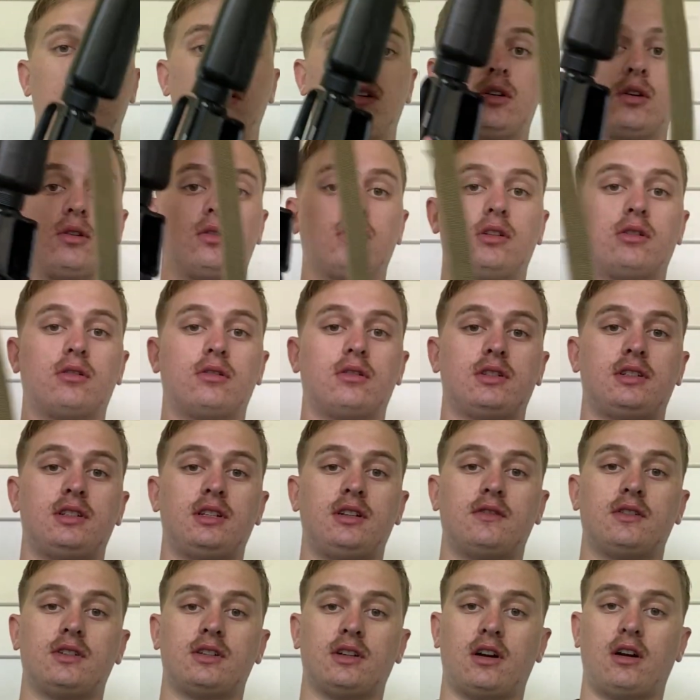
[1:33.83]
Colt lower
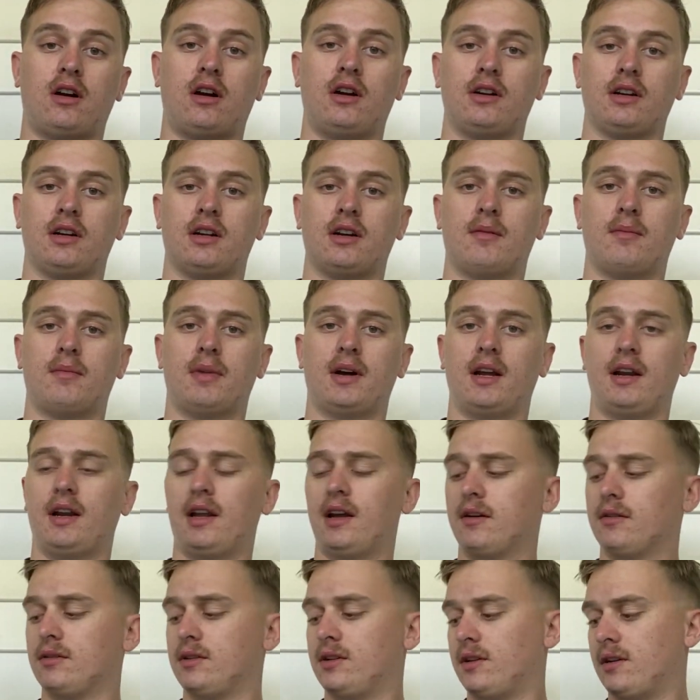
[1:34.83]
receivers are hard to come by
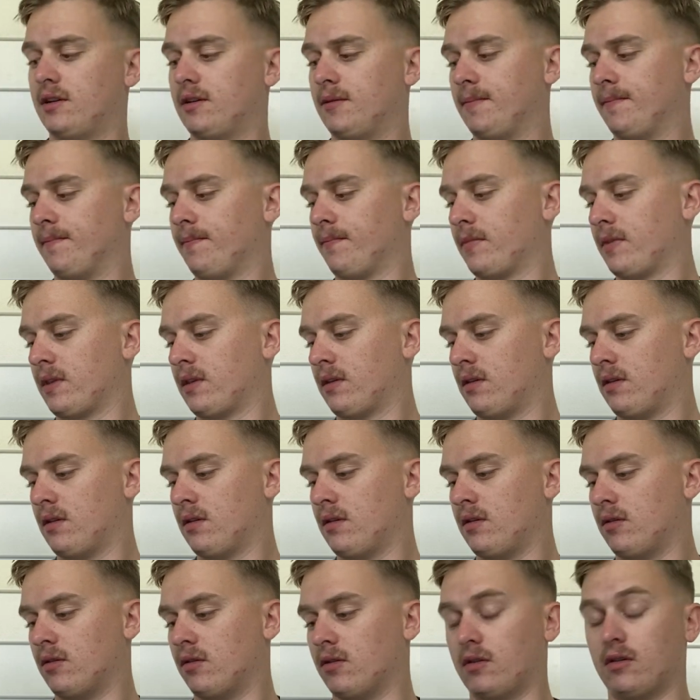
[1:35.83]
now, so,
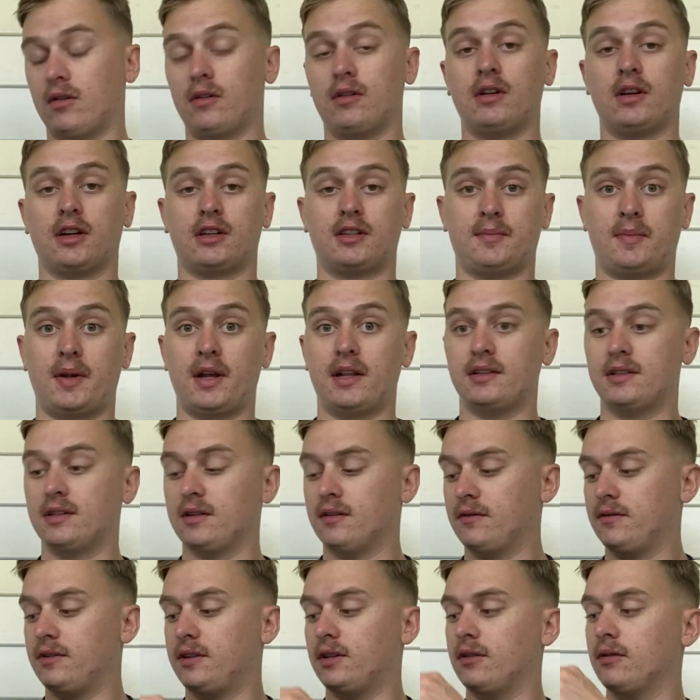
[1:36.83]
or
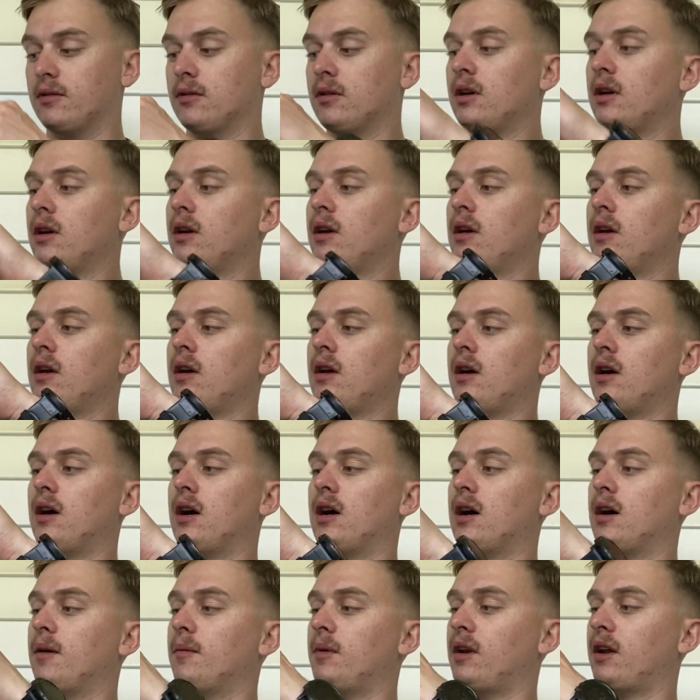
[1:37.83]
expensive too.
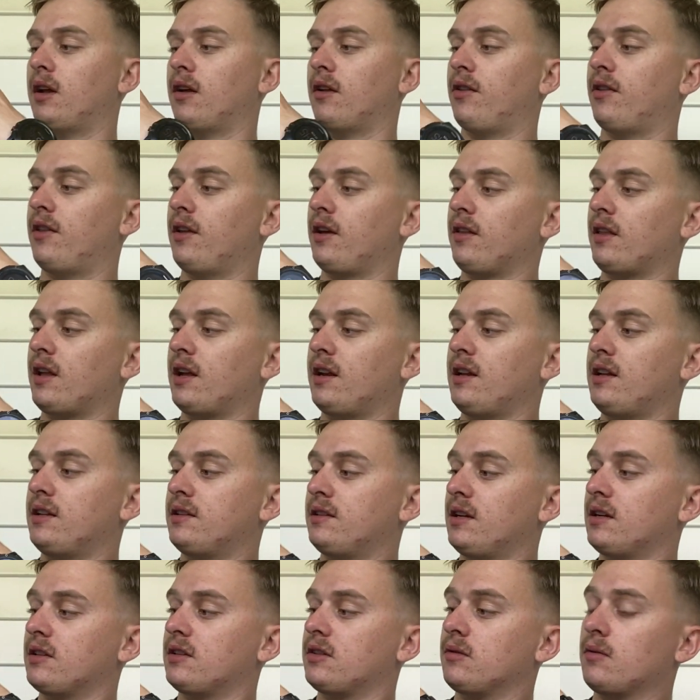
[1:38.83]
Another thing that
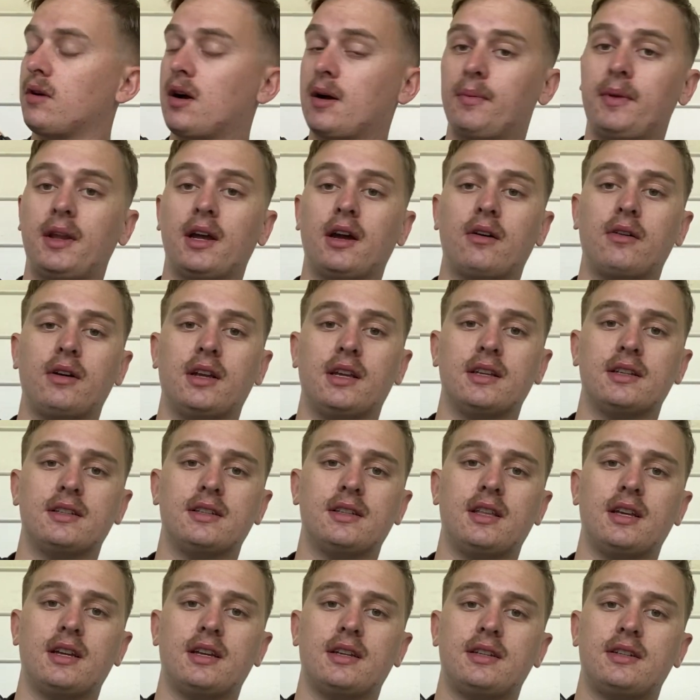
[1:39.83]
needs to get swapped out
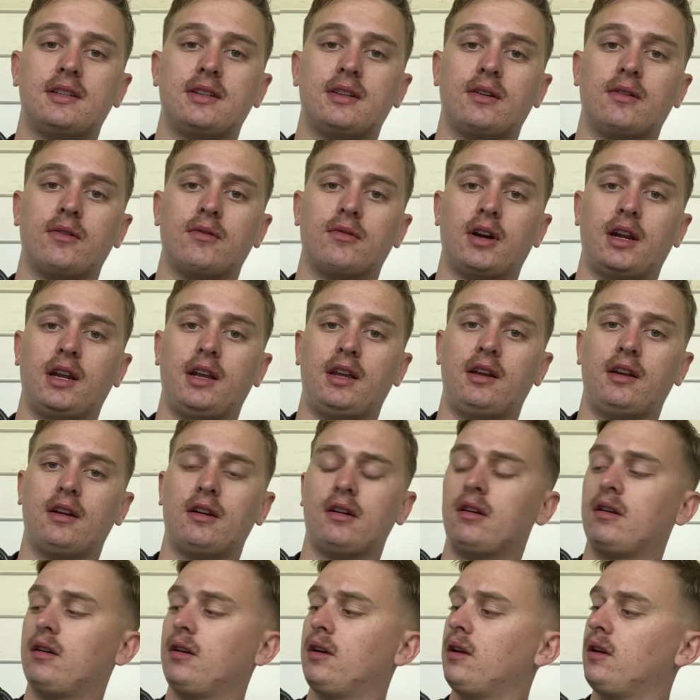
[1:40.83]
is this right
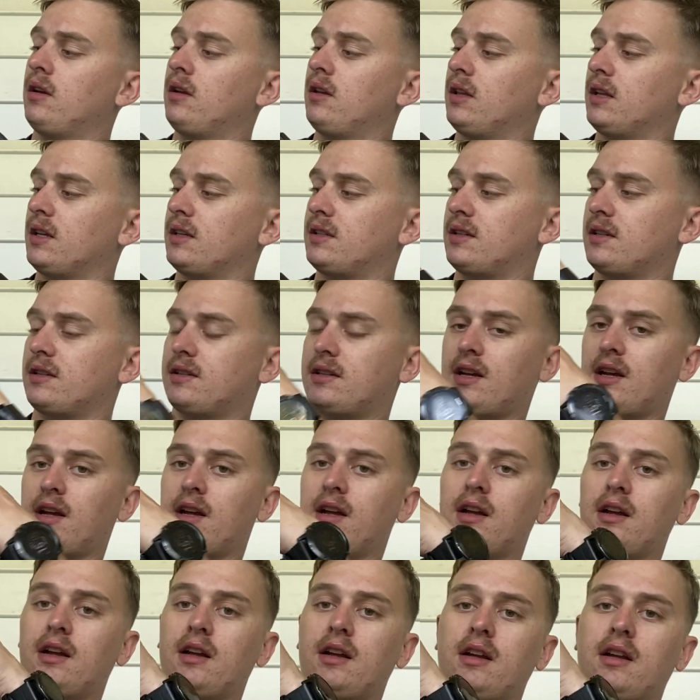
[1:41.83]
here. This is
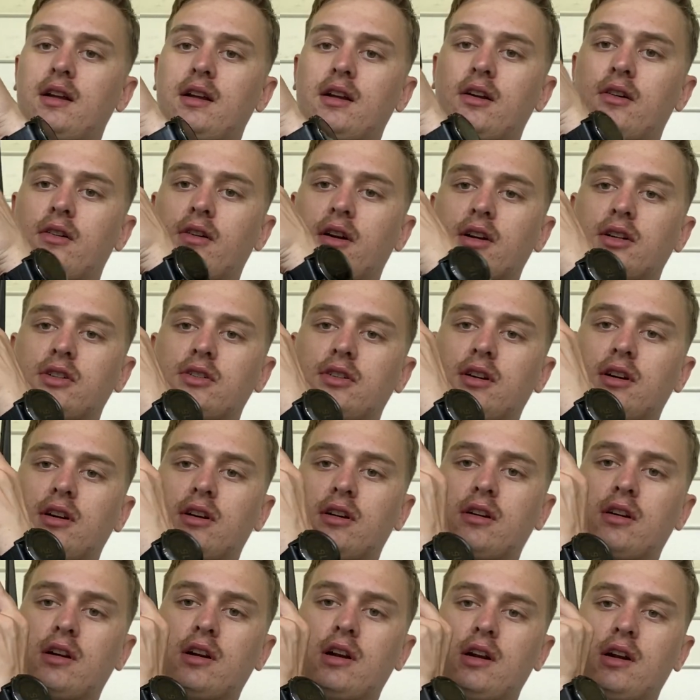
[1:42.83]
a incorrect
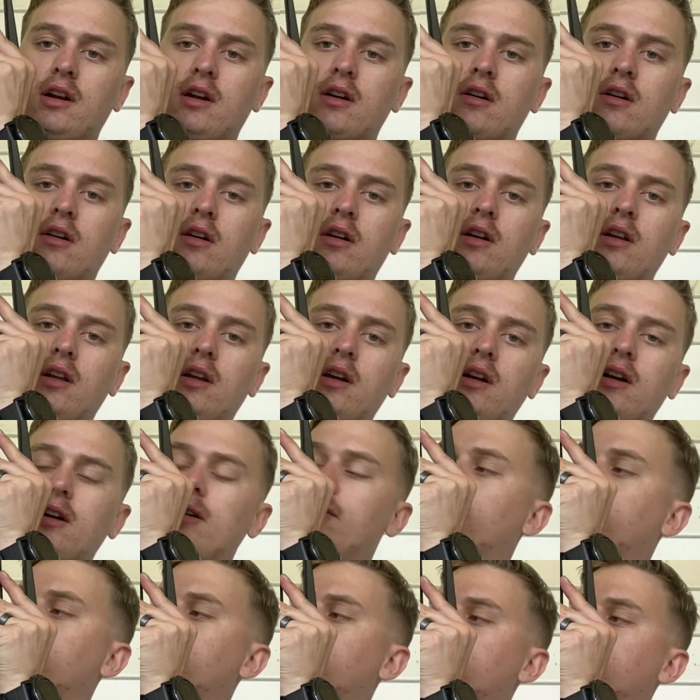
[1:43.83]
trigger guard.
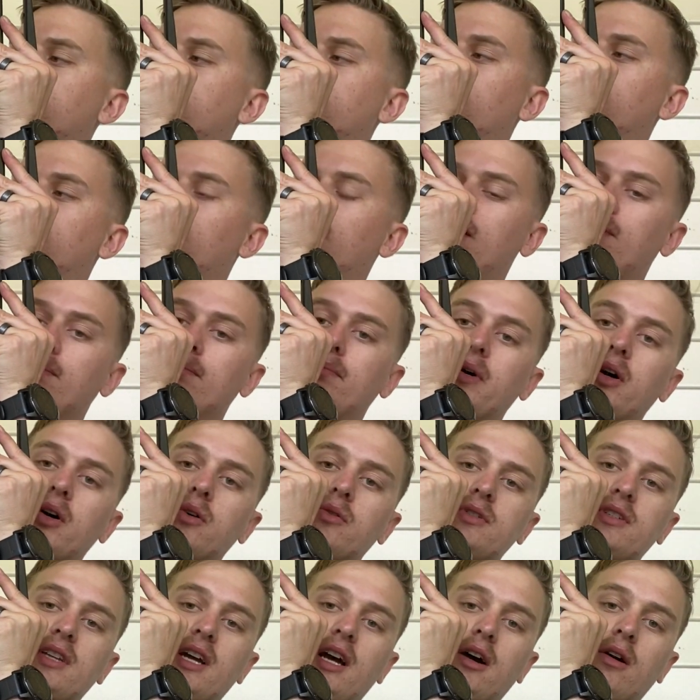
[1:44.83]
As you can see, it kind of
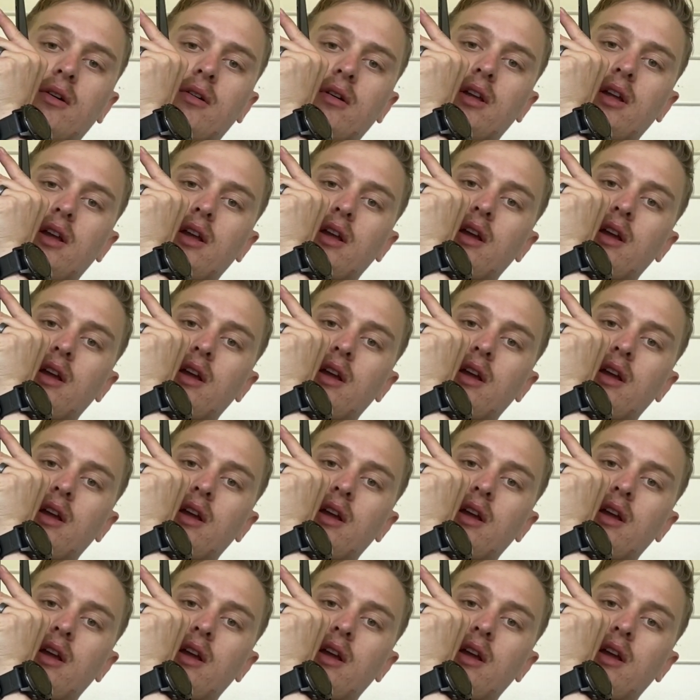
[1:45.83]
bows out.